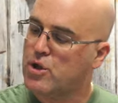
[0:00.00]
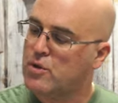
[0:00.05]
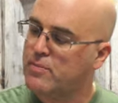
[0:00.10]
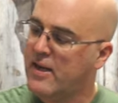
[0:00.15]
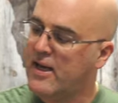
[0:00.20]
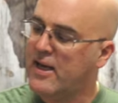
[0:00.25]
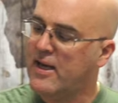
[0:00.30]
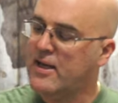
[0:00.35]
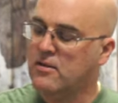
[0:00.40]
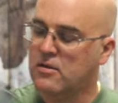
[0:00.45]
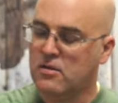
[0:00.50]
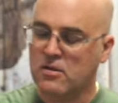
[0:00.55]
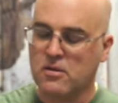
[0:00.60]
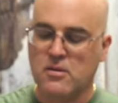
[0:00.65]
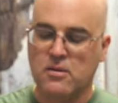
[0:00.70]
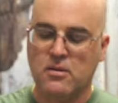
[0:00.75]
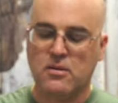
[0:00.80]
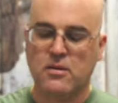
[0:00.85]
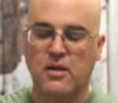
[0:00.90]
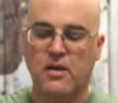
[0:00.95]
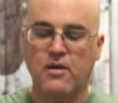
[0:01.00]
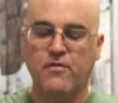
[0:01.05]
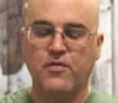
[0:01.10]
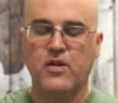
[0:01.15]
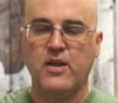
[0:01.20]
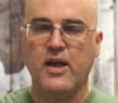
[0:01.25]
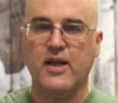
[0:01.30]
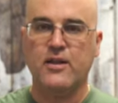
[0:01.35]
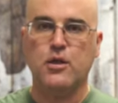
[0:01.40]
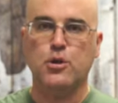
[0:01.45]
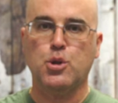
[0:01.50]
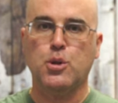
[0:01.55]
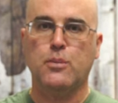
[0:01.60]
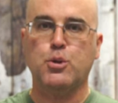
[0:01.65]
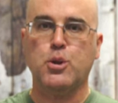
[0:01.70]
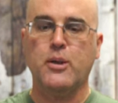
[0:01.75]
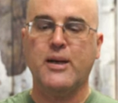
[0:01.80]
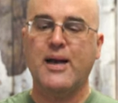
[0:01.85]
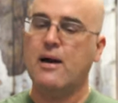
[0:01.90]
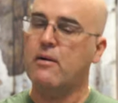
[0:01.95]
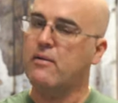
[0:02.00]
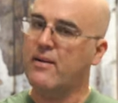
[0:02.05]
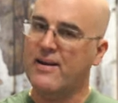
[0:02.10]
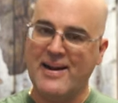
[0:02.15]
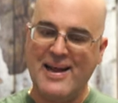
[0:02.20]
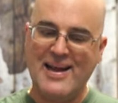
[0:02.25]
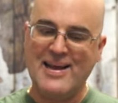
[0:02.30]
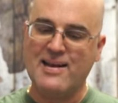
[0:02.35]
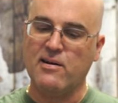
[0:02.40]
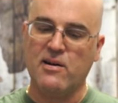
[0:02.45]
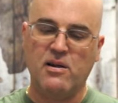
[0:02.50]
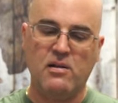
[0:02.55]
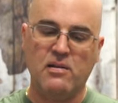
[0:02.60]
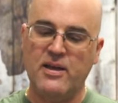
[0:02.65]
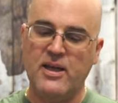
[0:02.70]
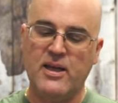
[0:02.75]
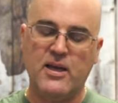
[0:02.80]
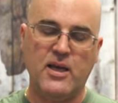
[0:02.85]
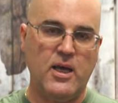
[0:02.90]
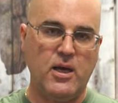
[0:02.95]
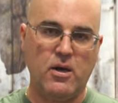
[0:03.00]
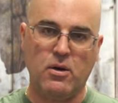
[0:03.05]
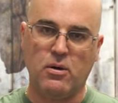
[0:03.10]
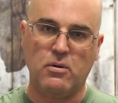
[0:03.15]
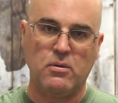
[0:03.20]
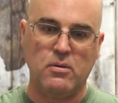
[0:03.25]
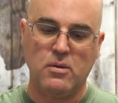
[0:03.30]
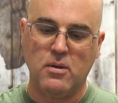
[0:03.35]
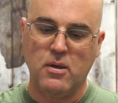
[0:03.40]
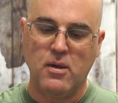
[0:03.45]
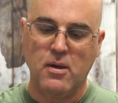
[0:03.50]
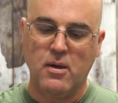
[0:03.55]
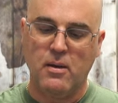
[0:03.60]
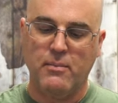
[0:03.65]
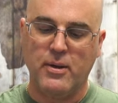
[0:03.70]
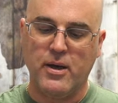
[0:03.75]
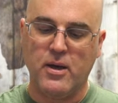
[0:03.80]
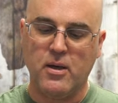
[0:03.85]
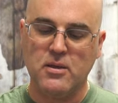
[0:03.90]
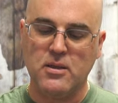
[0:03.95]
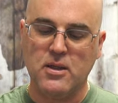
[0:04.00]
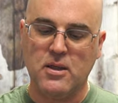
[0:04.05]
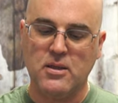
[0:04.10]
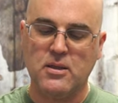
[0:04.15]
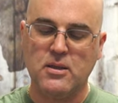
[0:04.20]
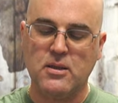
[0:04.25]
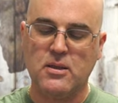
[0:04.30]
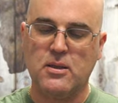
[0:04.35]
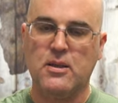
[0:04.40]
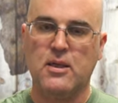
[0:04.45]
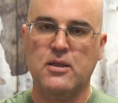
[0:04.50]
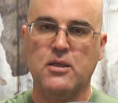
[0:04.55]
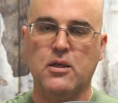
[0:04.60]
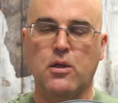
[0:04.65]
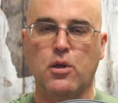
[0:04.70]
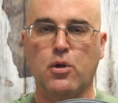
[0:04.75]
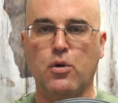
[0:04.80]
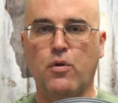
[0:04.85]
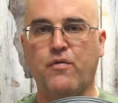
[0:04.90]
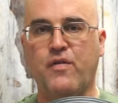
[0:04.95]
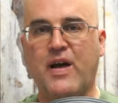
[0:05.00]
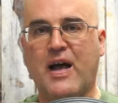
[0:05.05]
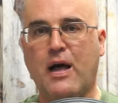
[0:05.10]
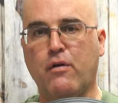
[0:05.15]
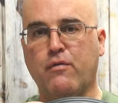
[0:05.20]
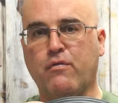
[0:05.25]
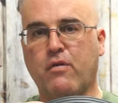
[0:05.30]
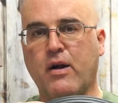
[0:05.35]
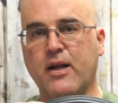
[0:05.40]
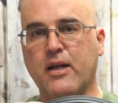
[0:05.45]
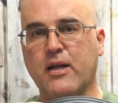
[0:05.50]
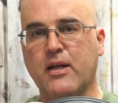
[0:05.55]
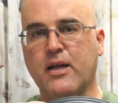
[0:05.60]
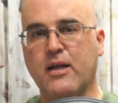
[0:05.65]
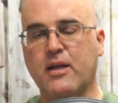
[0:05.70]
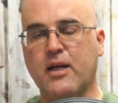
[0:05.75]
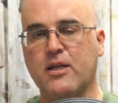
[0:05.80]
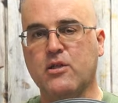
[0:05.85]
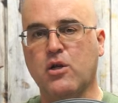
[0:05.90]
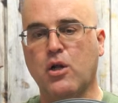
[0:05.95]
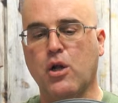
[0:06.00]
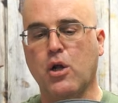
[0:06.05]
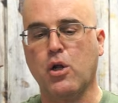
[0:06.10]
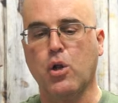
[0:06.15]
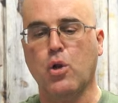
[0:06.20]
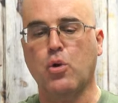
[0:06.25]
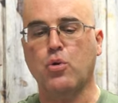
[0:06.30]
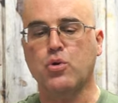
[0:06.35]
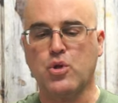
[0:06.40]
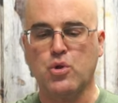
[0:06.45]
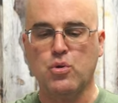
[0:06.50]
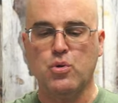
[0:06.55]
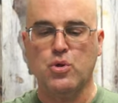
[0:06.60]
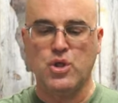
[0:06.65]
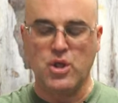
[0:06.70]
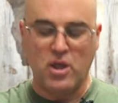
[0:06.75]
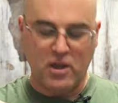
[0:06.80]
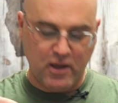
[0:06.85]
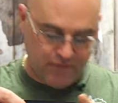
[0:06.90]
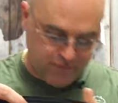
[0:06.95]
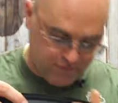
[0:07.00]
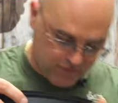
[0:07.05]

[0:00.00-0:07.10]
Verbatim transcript: which means if you take the drip tray out, it ain't gonna leak here because there's, there's a little valve right in there that's gonna close as soon as